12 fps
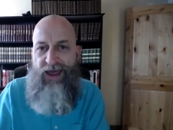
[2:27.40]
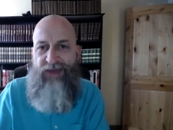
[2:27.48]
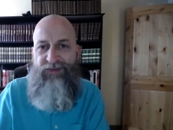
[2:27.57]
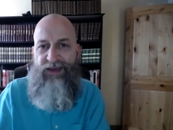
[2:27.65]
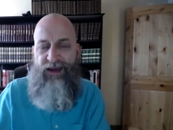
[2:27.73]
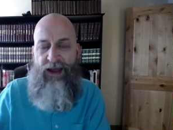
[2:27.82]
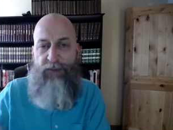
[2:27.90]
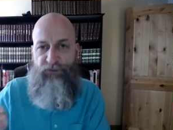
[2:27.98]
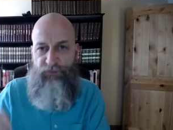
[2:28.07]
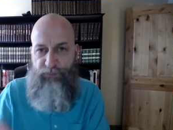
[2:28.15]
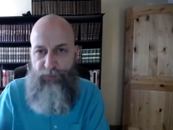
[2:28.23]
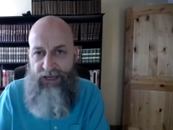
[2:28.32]
that I'm
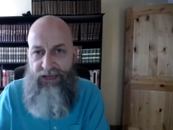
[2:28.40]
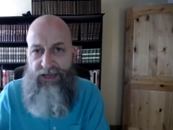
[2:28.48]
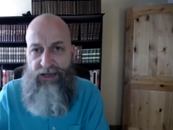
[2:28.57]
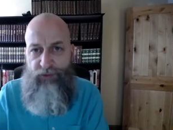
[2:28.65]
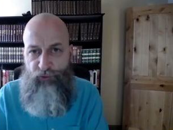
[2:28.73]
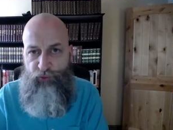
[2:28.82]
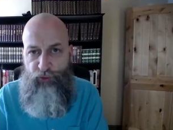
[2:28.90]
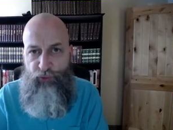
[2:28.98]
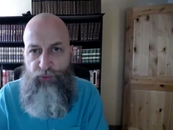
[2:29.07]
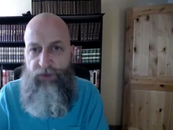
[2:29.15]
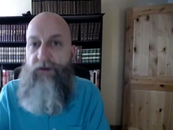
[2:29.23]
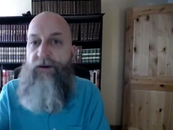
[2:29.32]
speaking
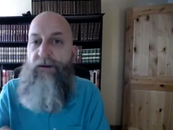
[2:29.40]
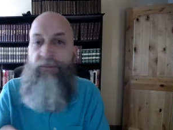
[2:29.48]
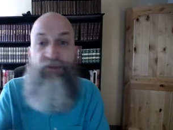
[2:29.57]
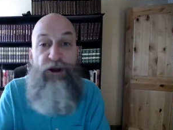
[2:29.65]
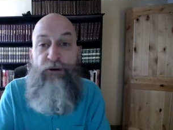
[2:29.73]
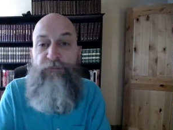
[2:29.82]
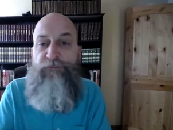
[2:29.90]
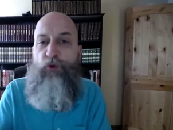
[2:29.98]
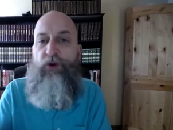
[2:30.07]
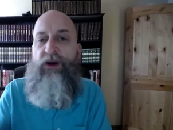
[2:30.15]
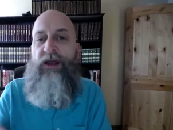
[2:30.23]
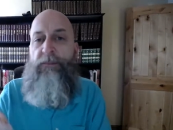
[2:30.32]
truth,
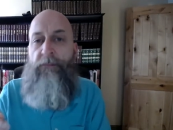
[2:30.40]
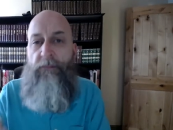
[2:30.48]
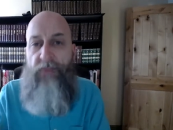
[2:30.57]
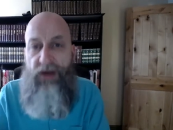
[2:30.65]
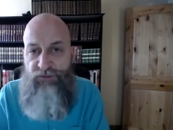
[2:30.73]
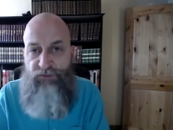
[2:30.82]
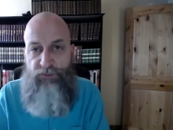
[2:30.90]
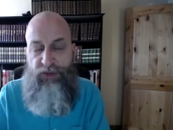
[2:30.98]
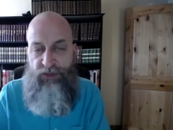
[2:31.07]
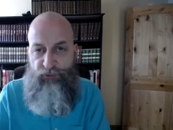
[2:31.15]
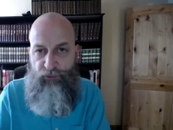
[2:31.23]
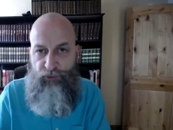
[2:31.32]
therefore it must be
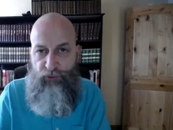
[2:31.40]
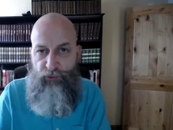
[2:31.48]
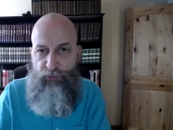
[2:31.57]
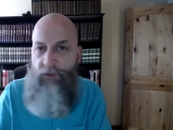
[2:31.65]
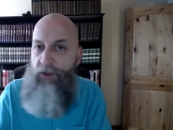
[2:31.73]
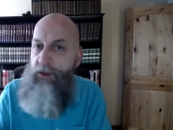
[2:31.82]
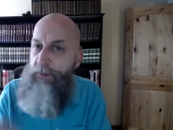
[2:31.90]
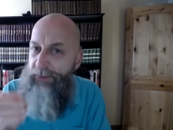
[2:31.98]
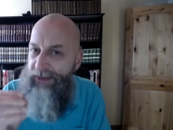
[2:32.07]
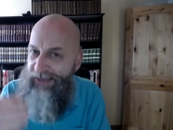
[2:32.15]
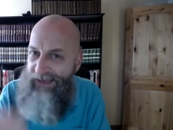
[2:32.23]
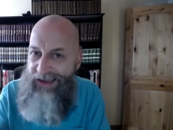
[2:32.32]
true. But
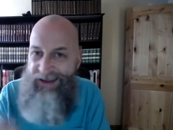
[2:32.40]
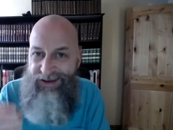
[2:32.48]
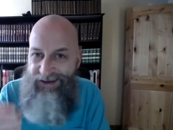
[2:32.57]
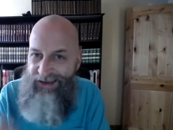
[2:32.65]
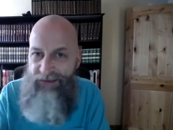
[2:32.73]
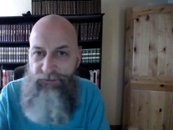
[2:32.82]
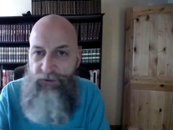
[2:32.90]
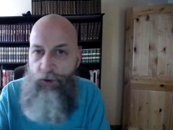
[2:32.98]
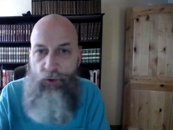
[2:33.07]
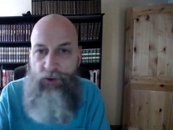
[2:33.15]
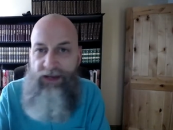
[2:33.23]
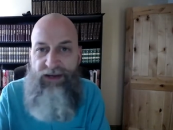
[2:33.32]
again, even
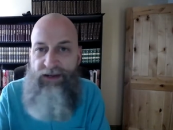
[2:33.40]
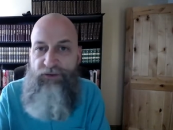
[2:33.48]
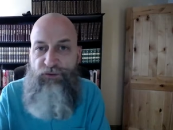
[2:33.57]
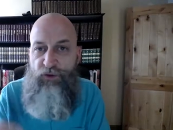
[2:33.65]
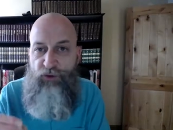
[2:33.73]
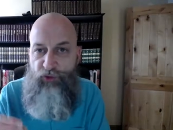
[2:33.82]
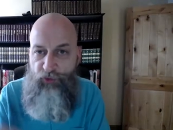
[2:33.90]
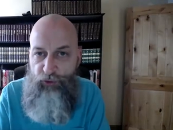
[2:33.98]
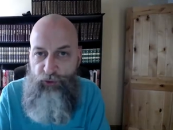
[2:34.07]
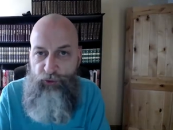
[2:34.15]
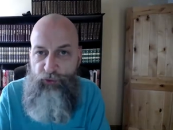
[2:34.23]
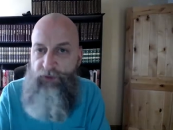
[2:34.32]
though it is the
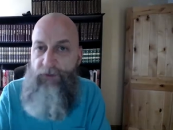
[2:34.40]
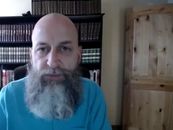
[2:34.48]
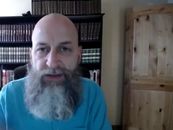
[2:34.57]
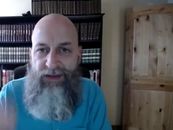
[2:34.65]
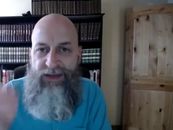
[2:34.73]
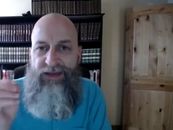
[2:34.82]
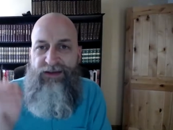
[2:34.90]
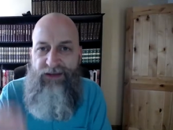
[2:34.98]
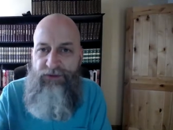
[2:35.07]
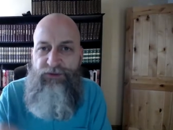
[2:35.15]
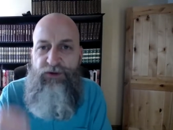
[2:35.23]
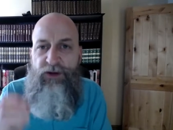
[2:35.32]
truth, it
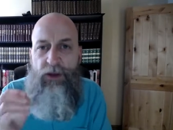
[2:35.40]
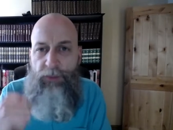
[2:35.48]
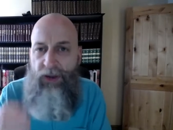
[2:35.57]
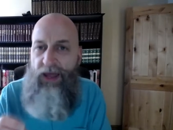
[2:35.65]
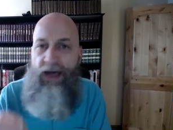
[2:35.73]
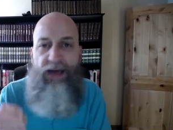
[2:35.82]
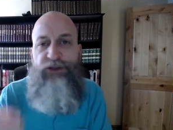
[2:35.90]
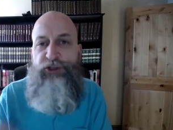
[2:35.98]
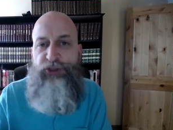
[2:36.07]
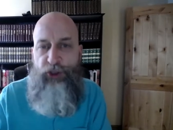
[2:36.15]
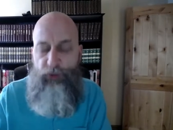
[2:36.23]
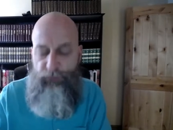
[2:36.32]
doesn't apply to Job's